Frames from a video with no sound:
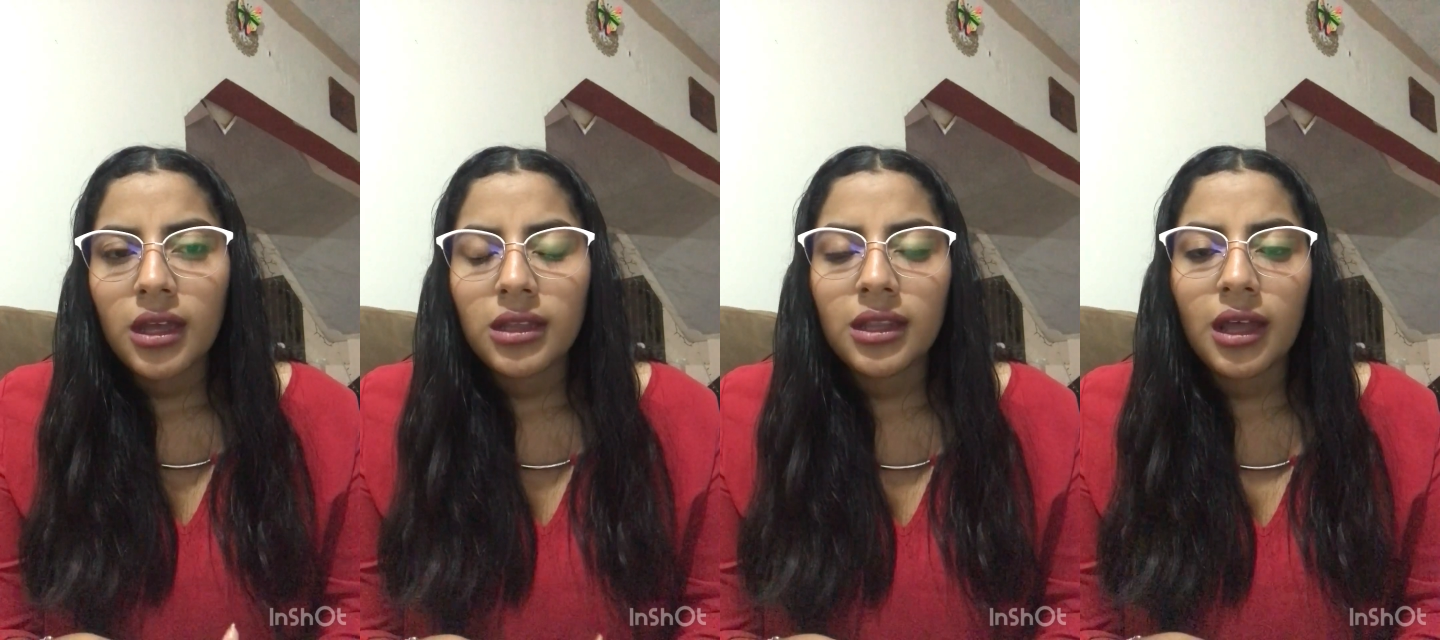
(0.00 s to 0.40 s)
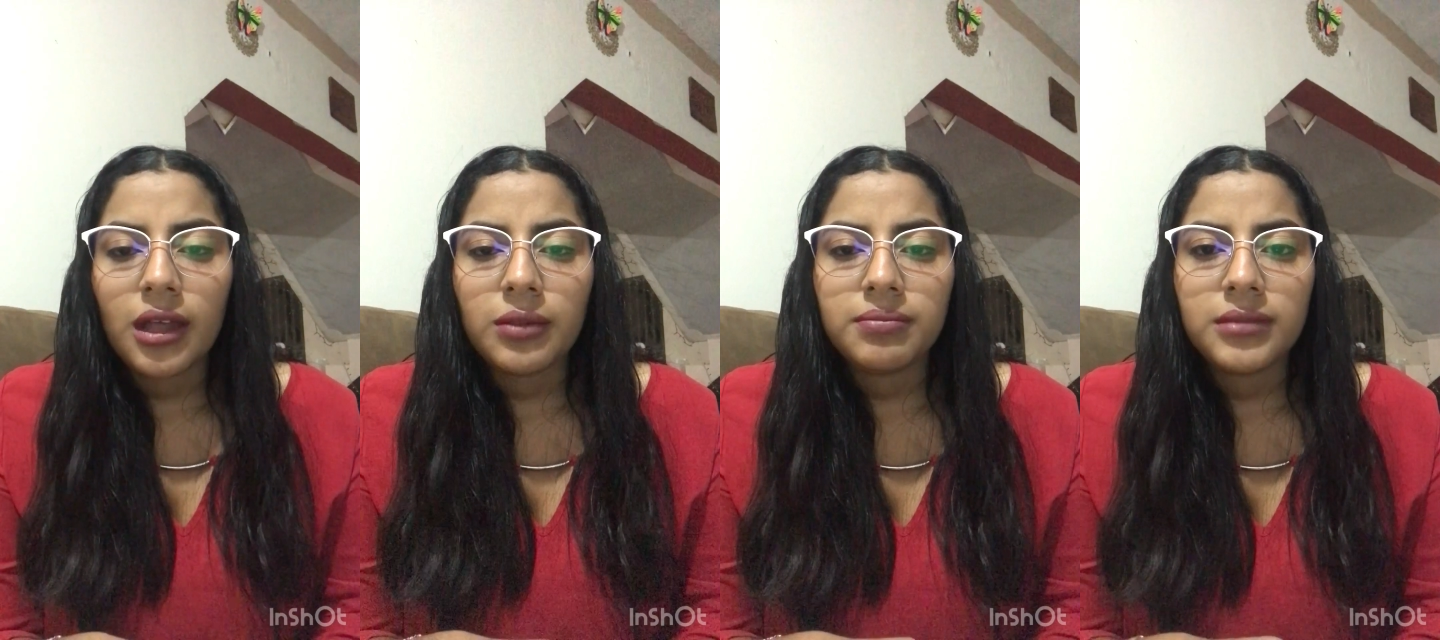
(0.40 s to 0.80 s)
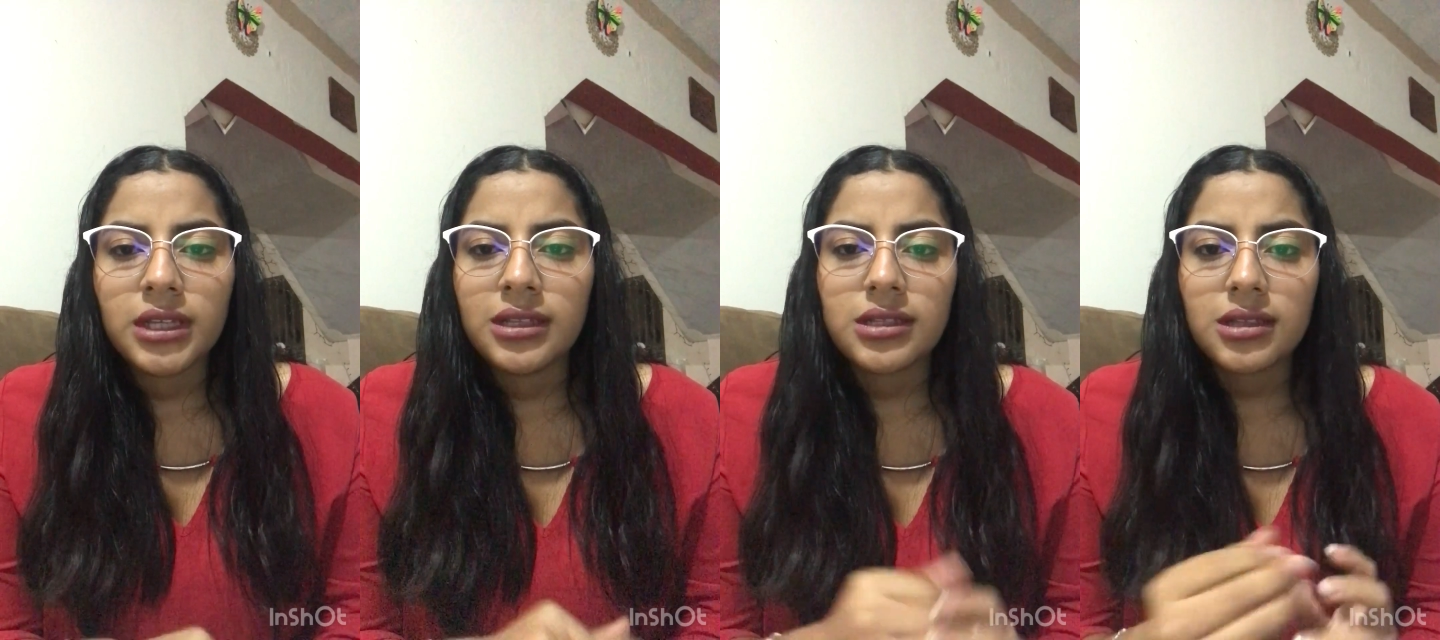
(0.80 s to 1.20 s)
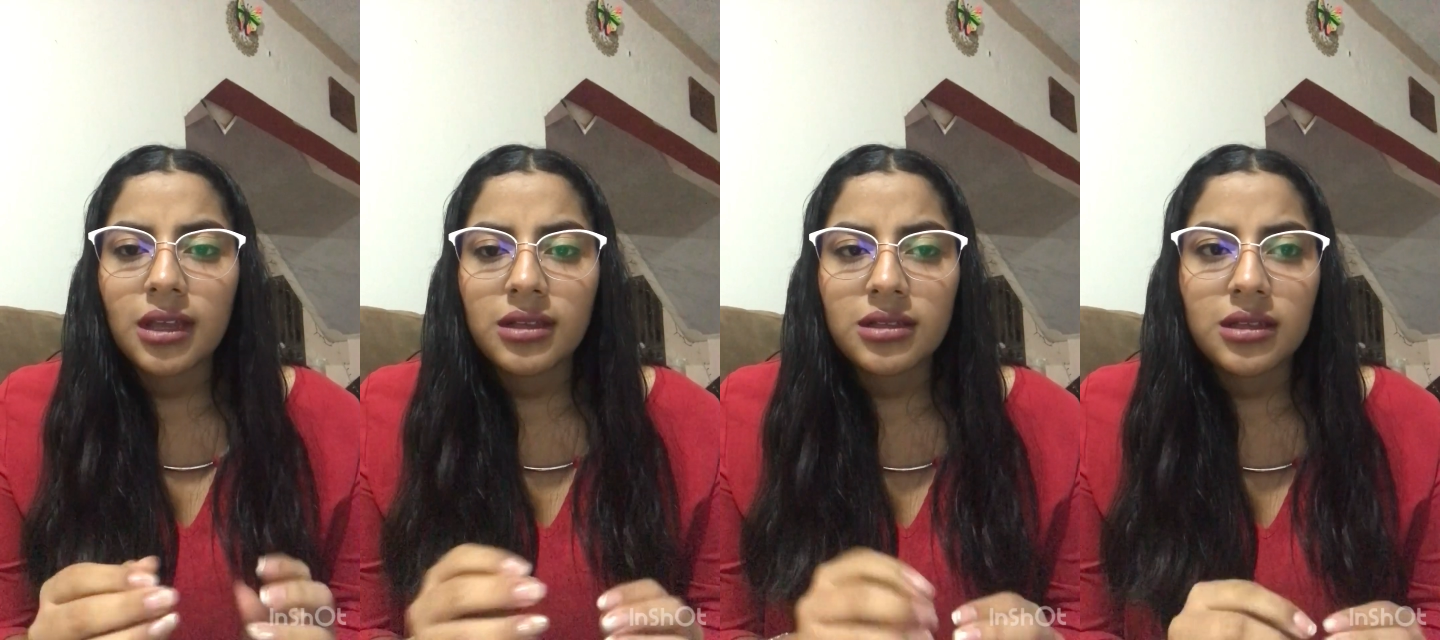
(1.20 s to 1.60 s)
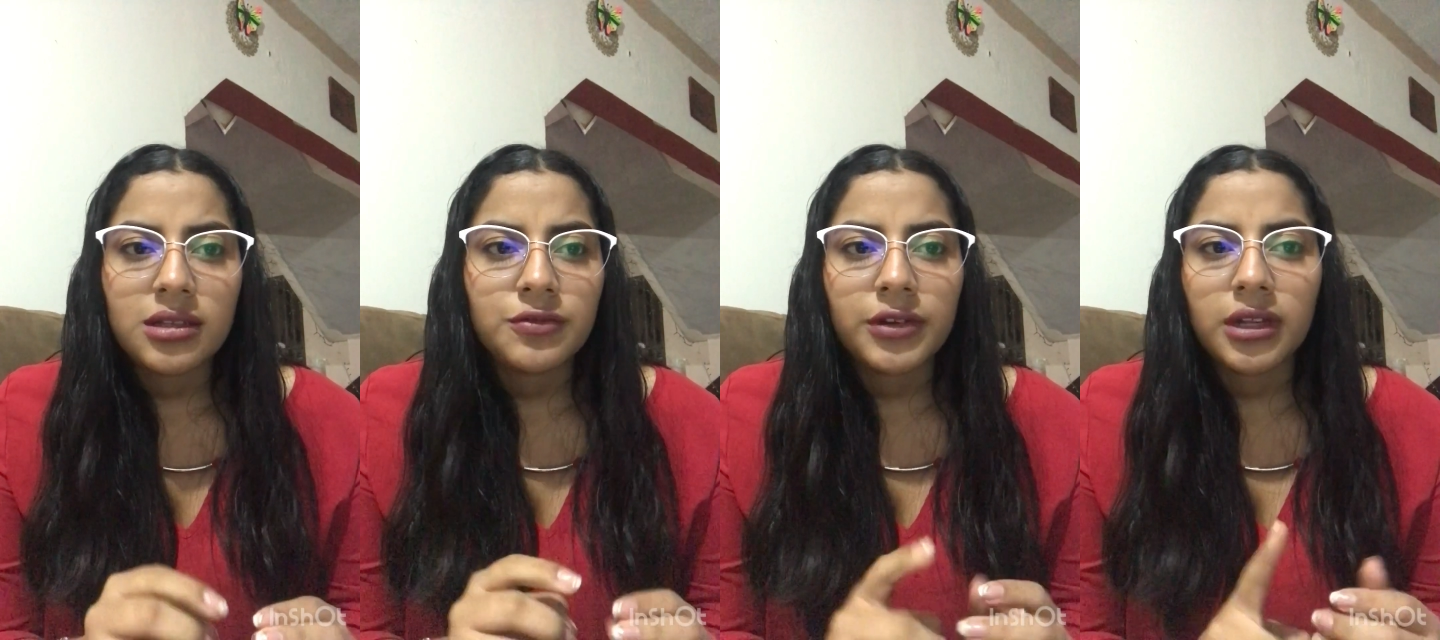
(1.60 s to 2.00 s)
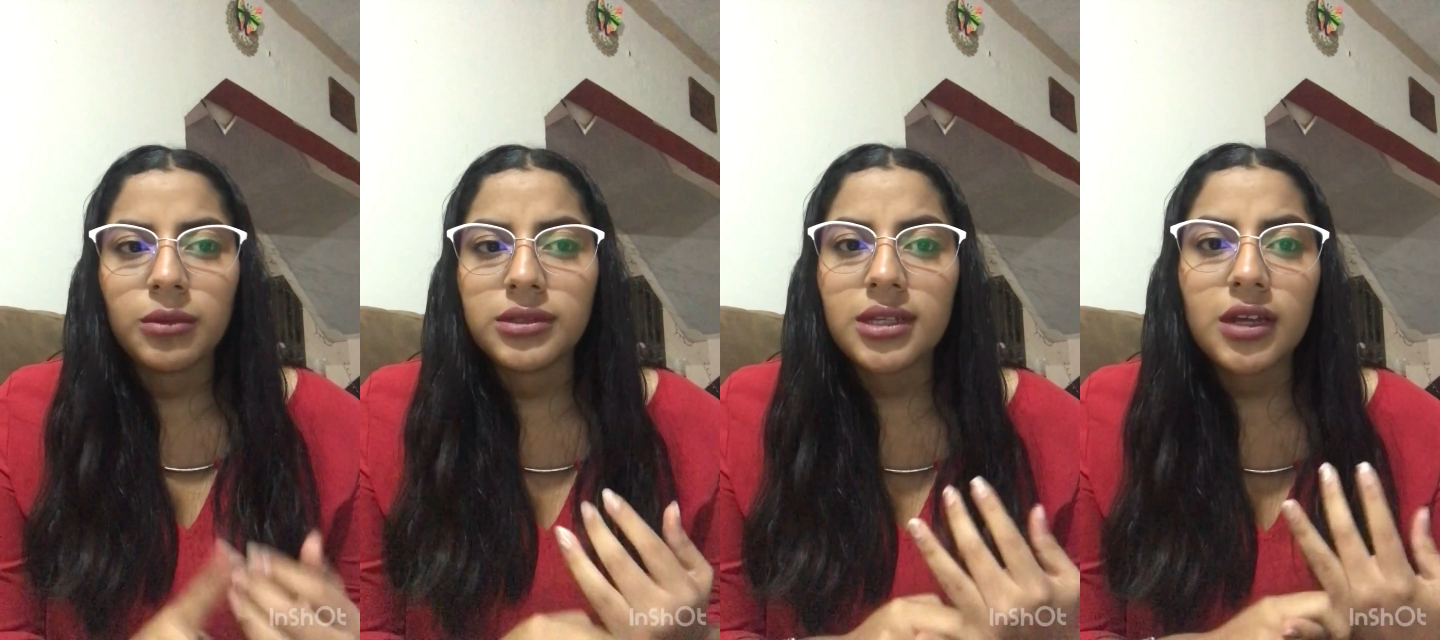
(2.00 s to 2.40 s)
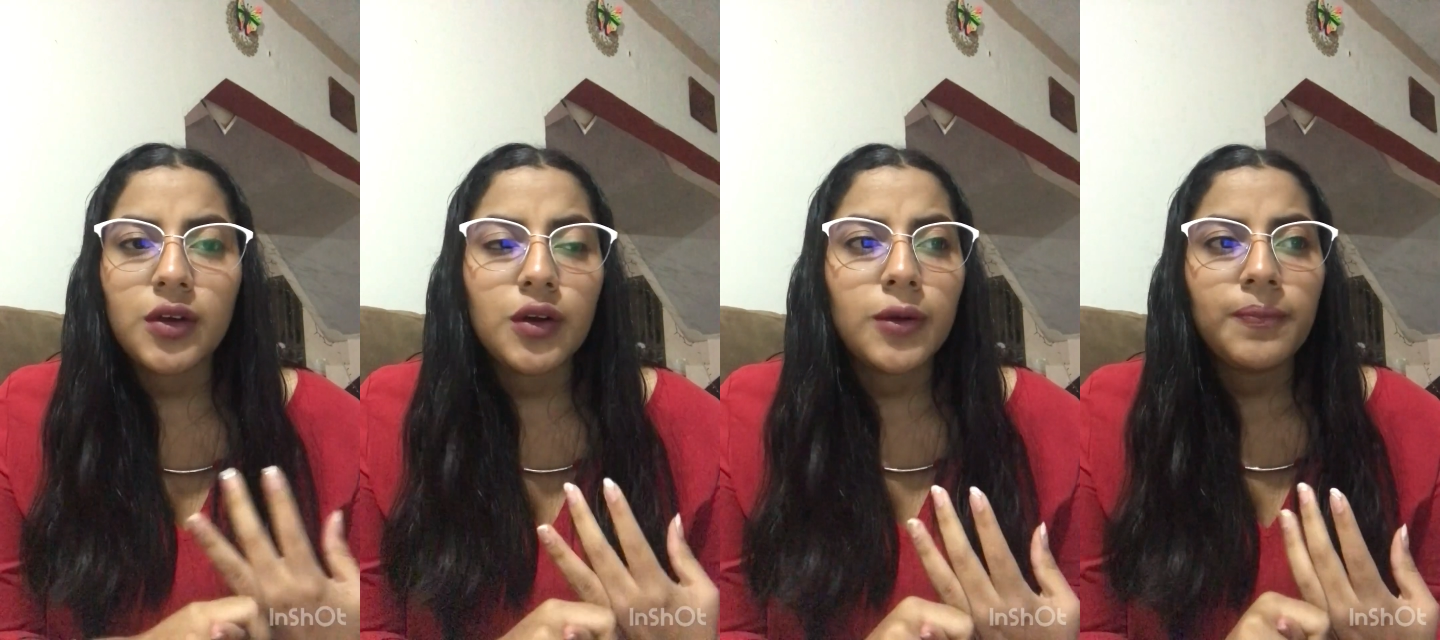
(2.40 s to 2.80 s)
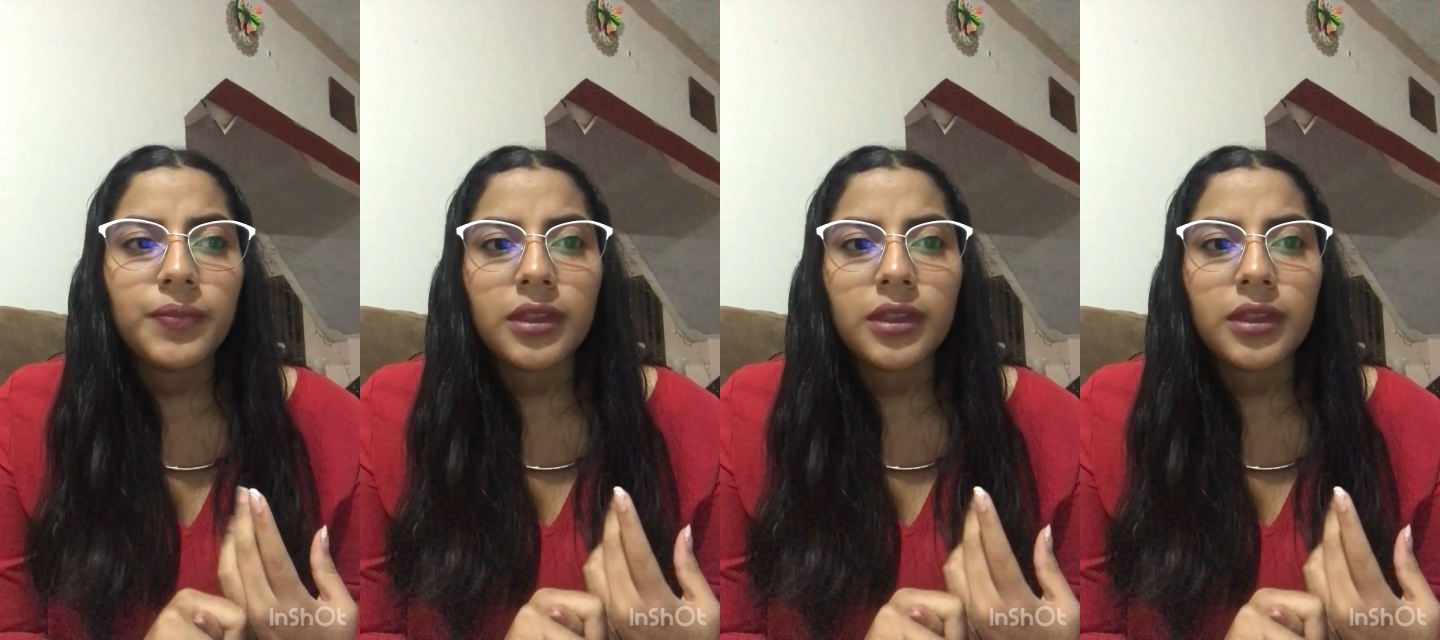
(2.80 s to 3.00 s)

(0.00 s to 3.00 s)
That in this case is Fernando Diego,